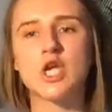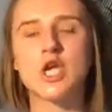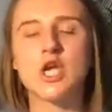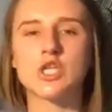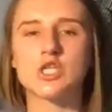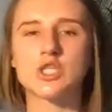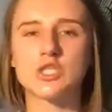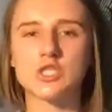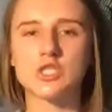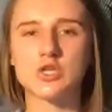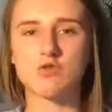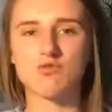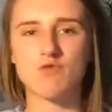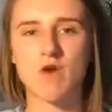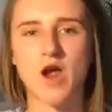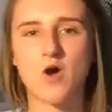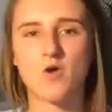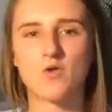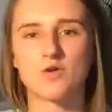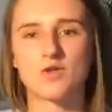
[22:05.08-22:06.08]
just
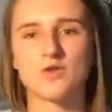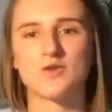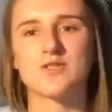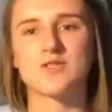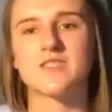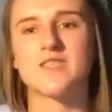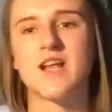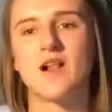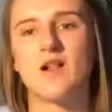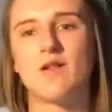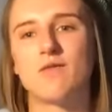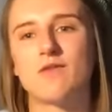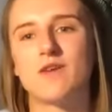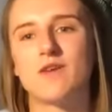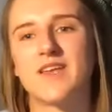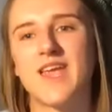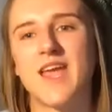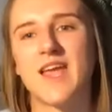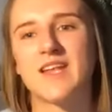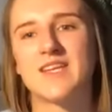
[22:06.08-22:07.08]
ground yourself
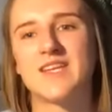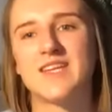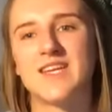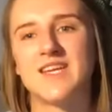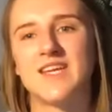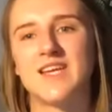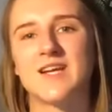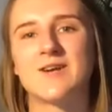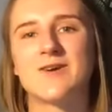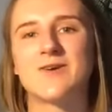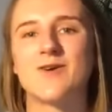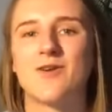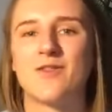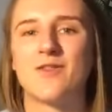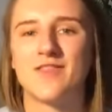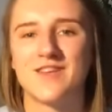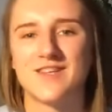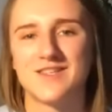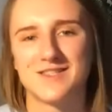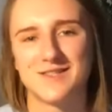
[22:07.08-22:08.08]
again here on
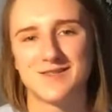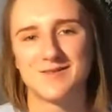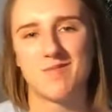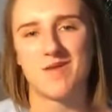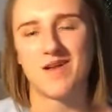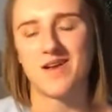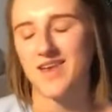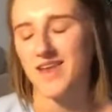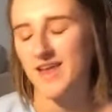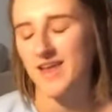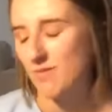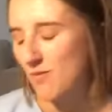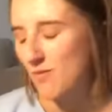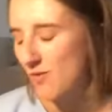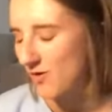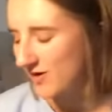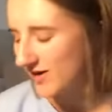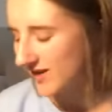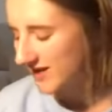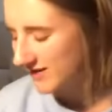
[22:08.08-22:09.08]
this Monday
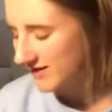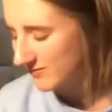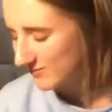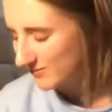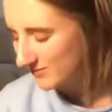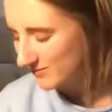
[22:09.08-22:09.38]
morning.